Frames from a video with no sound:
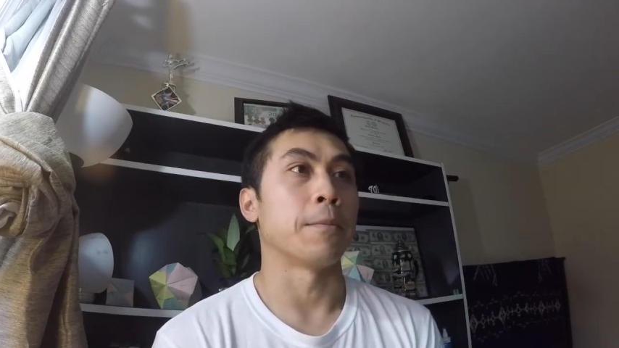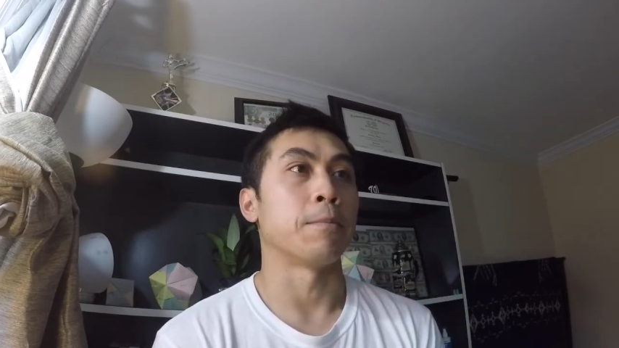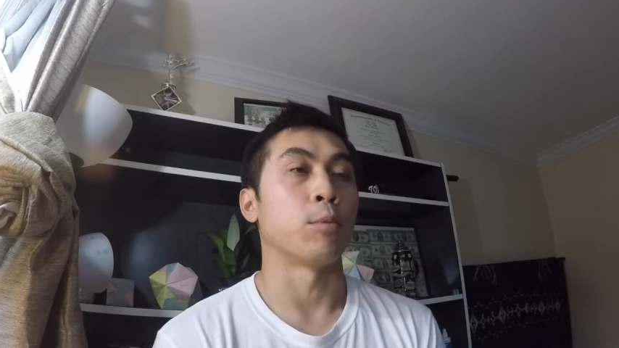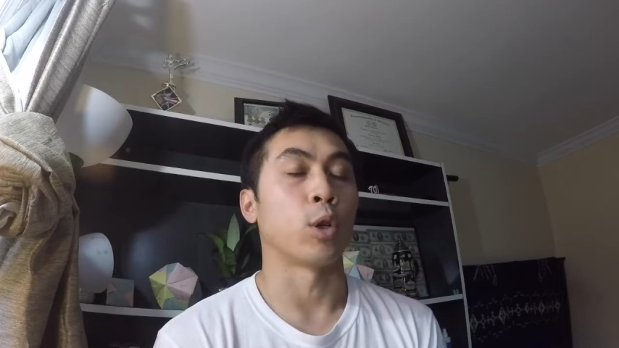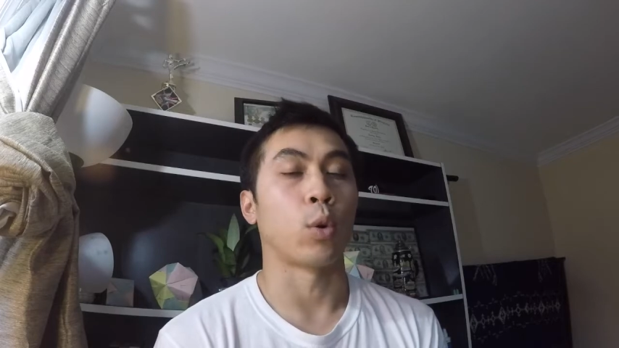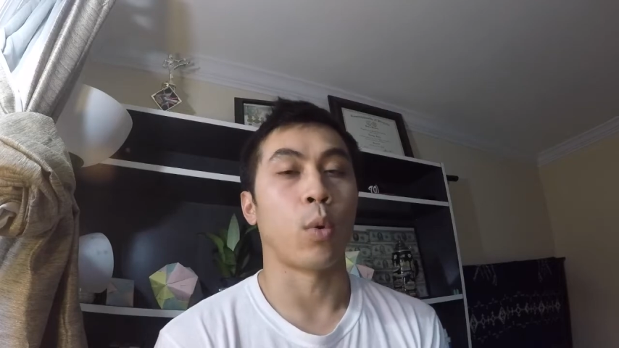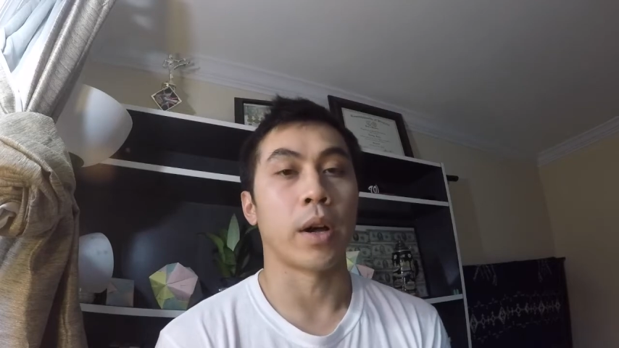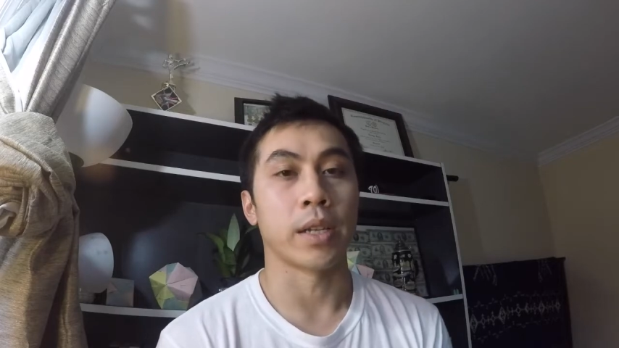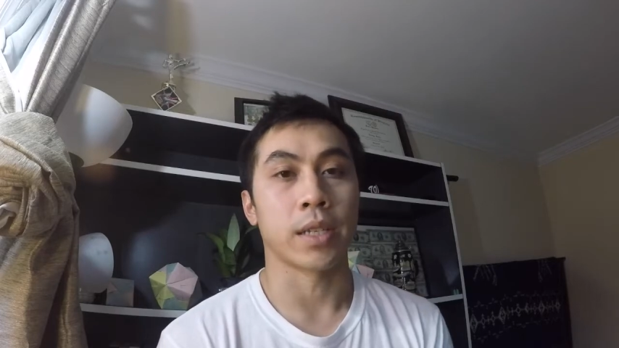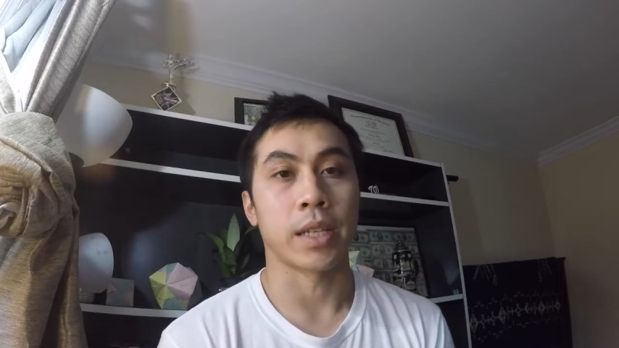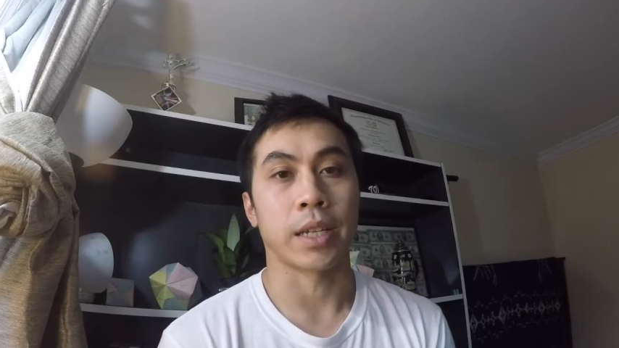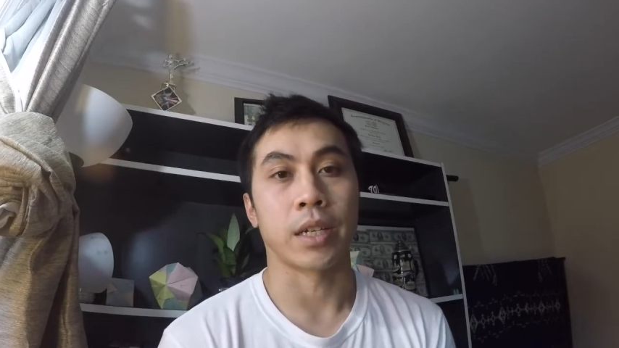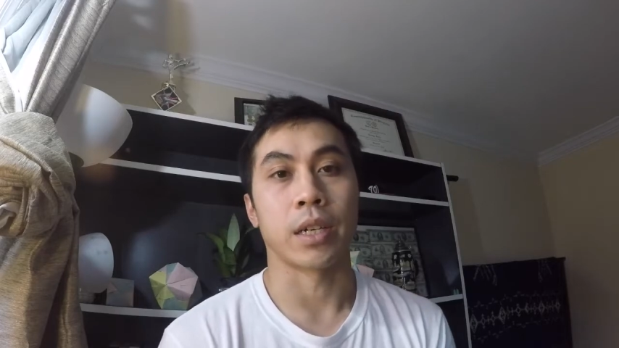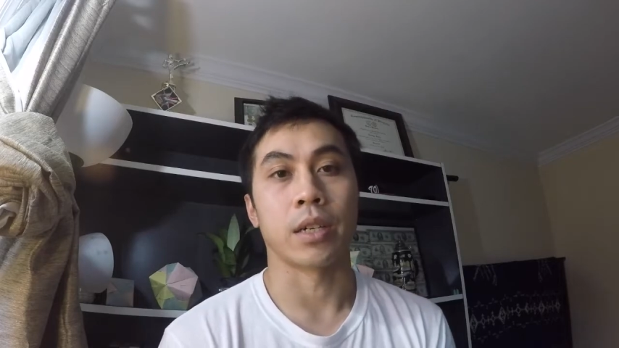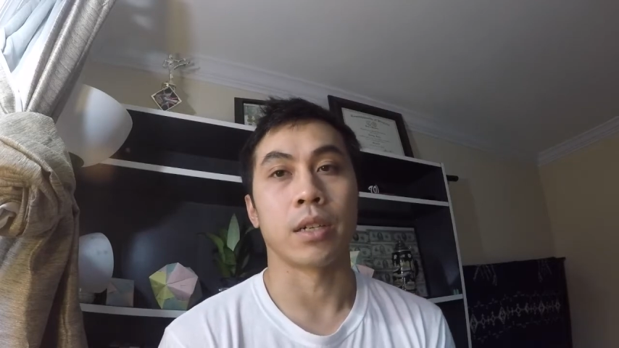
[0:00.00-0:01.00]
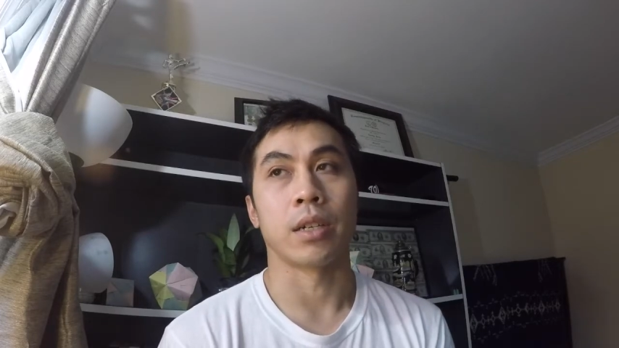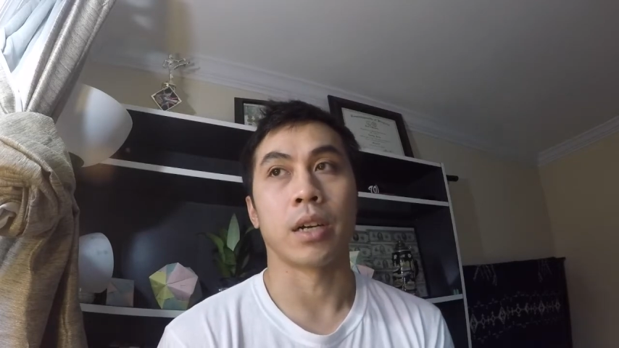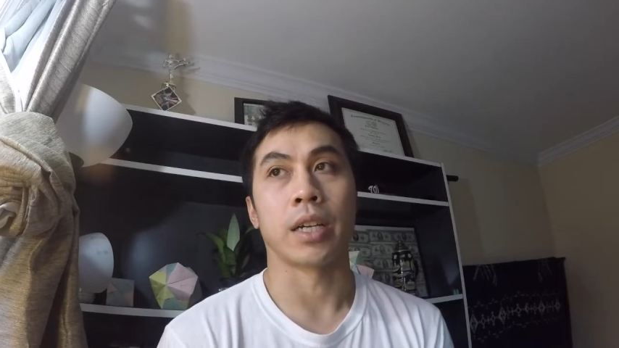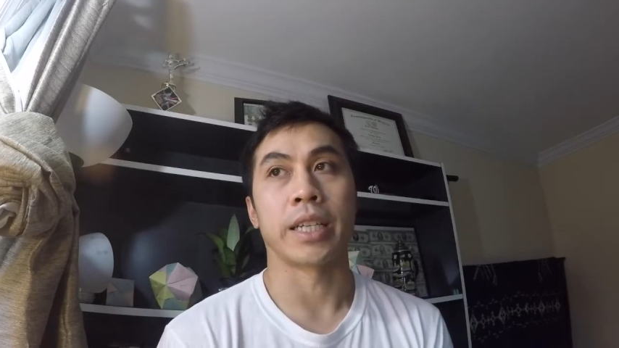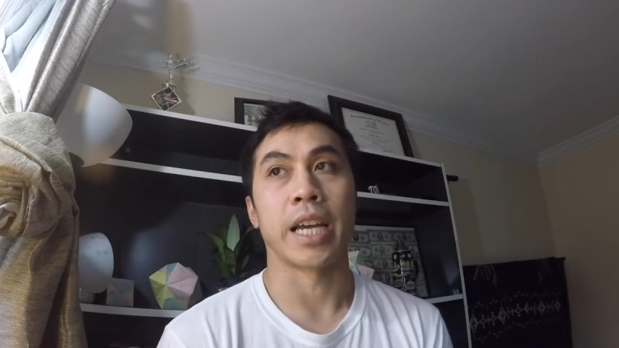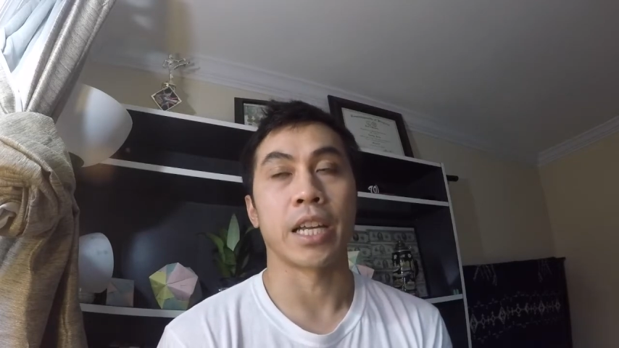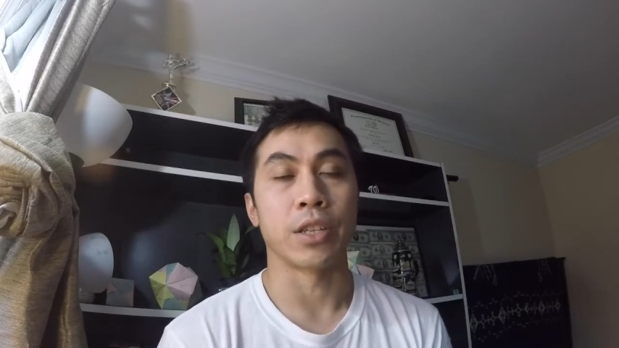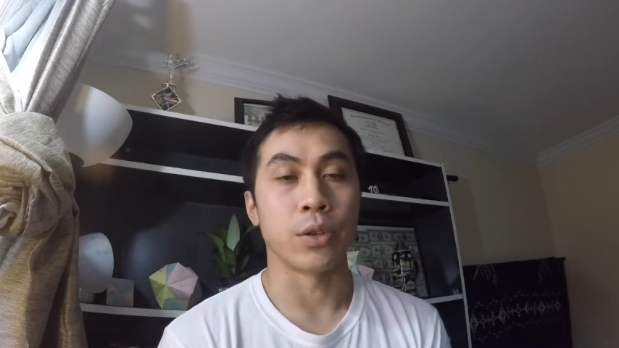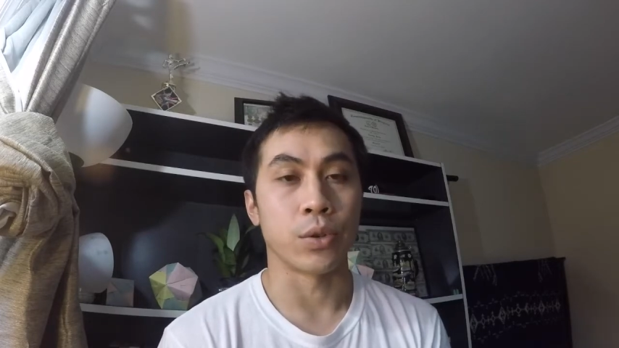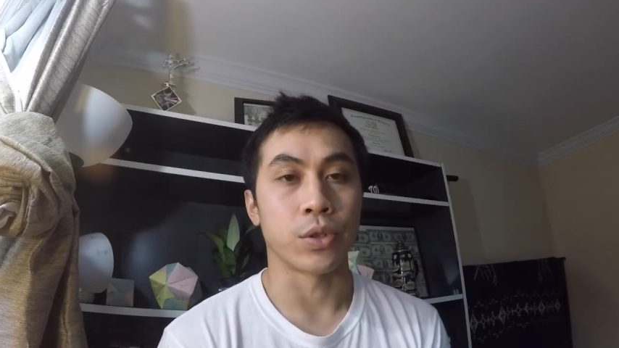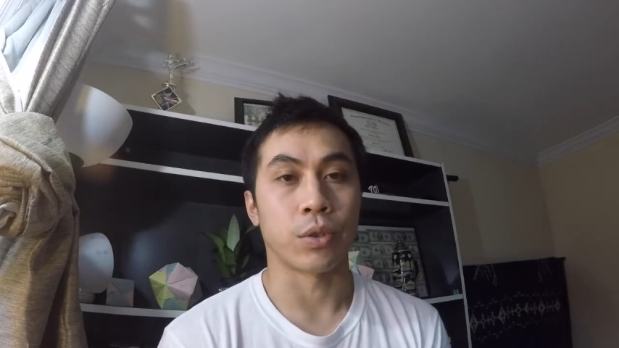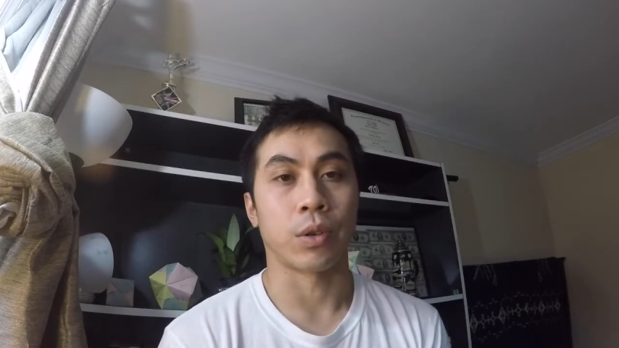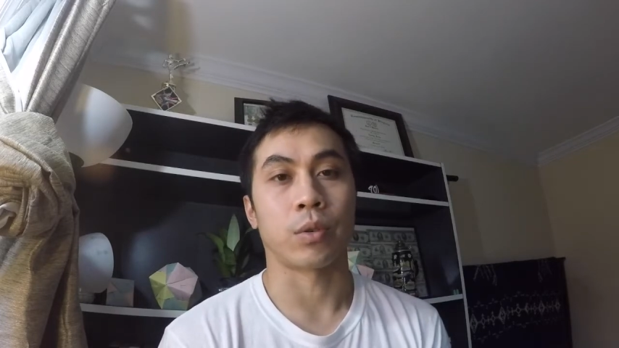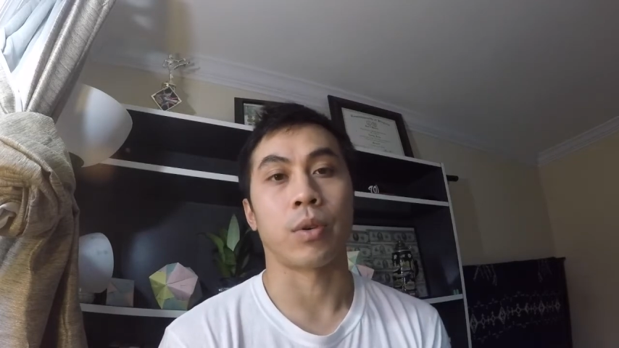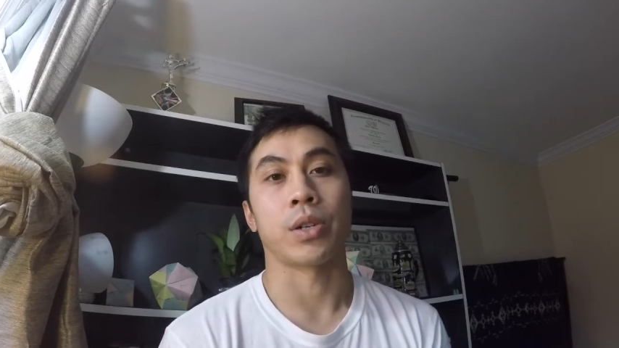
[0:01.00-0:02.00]
request, like a get
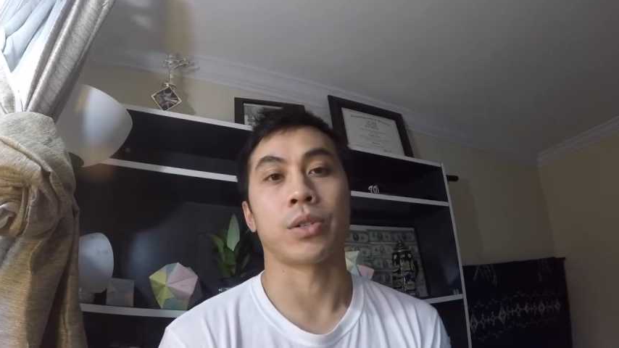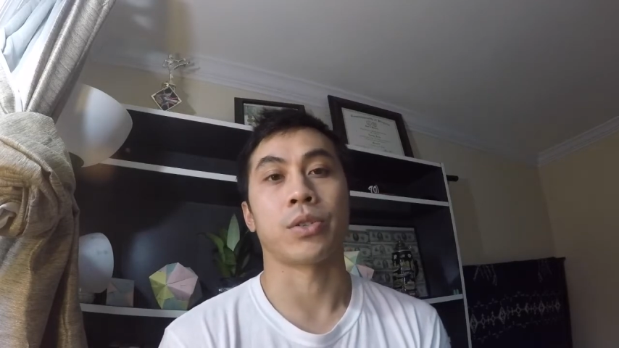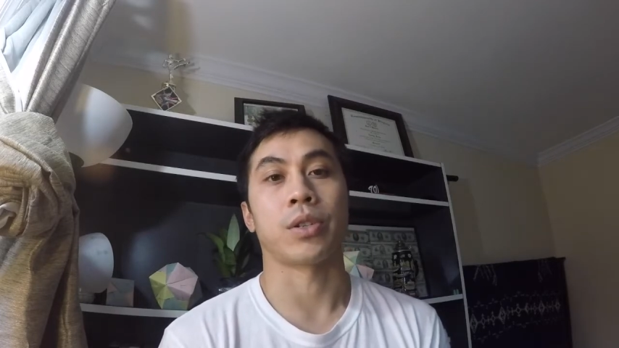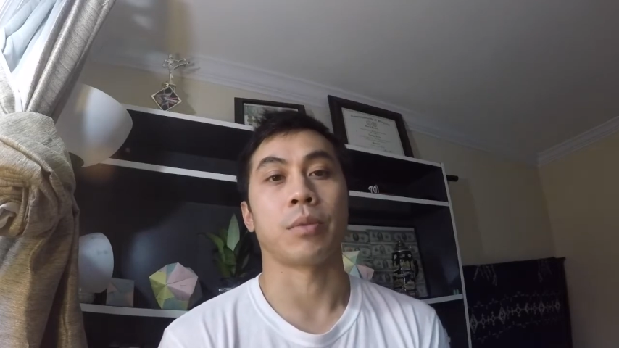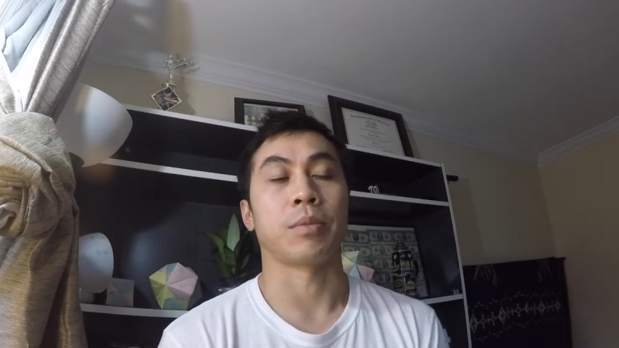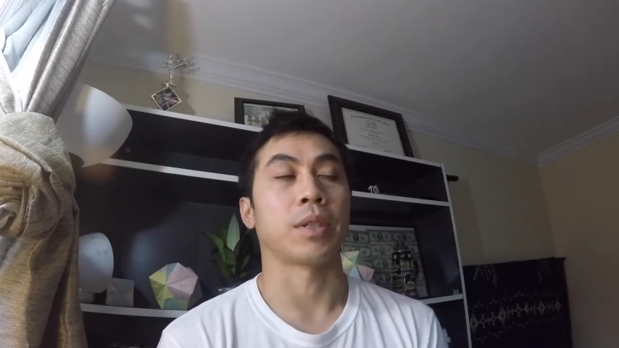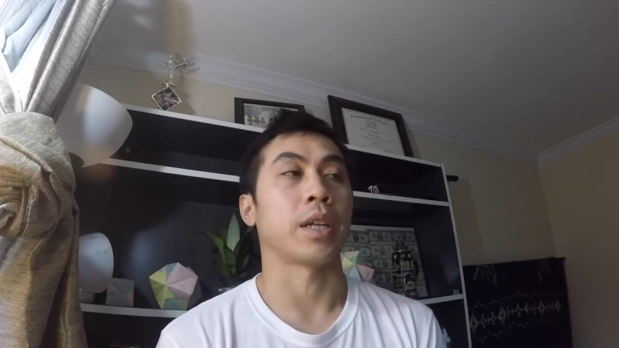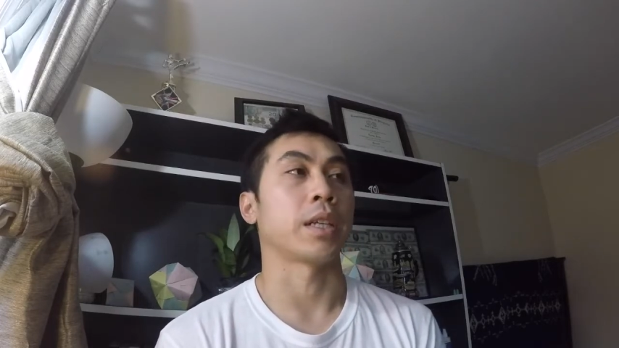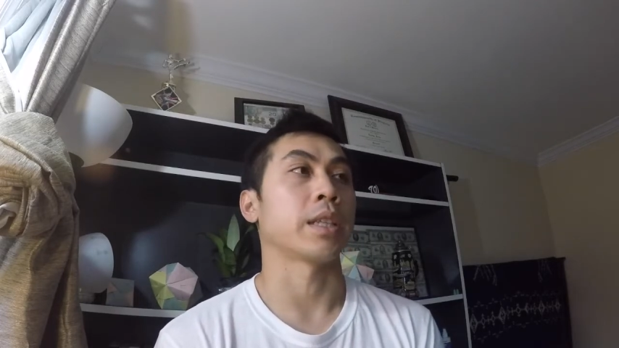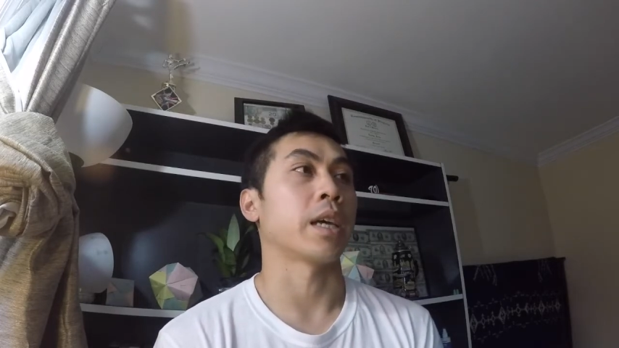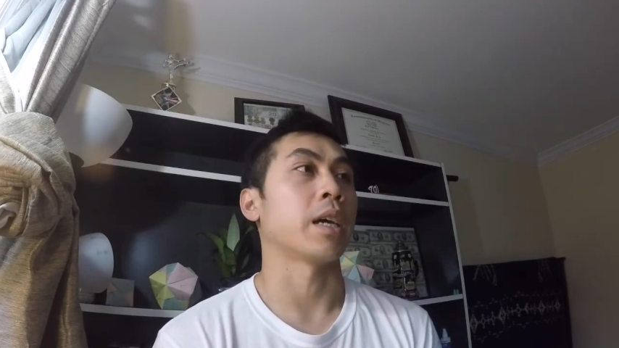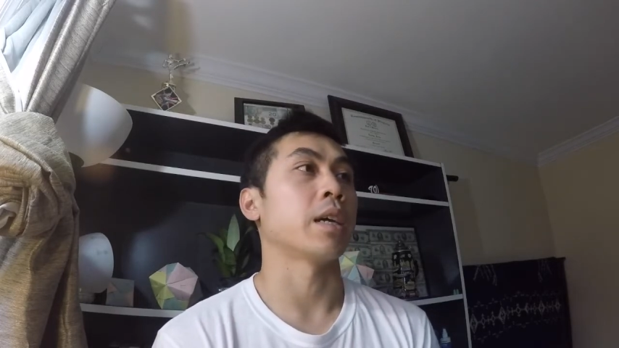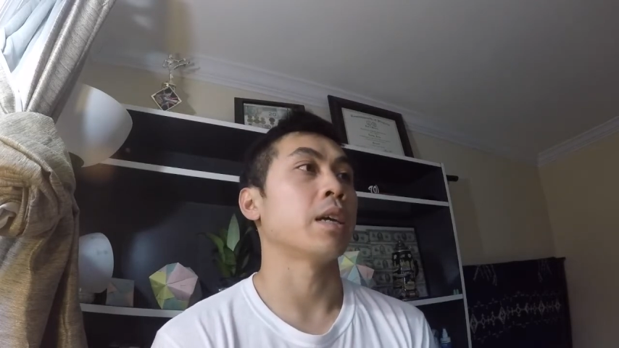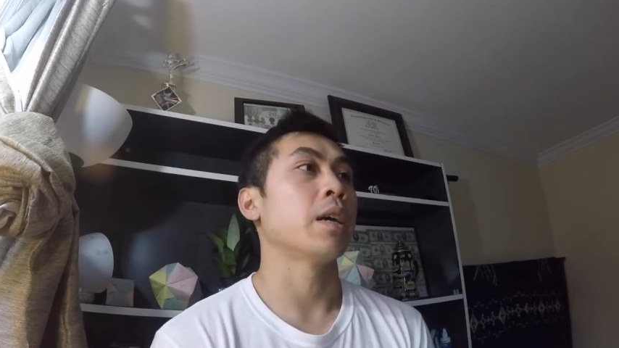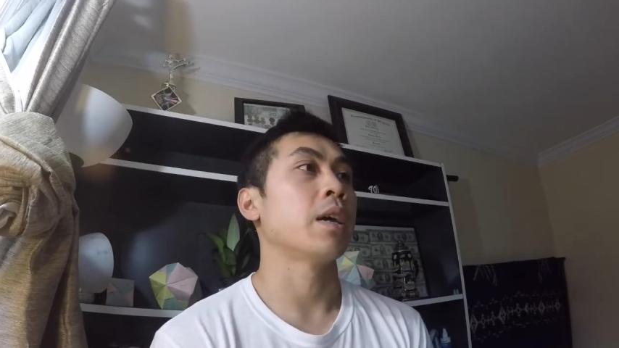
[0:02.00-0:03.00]
user request or something like that.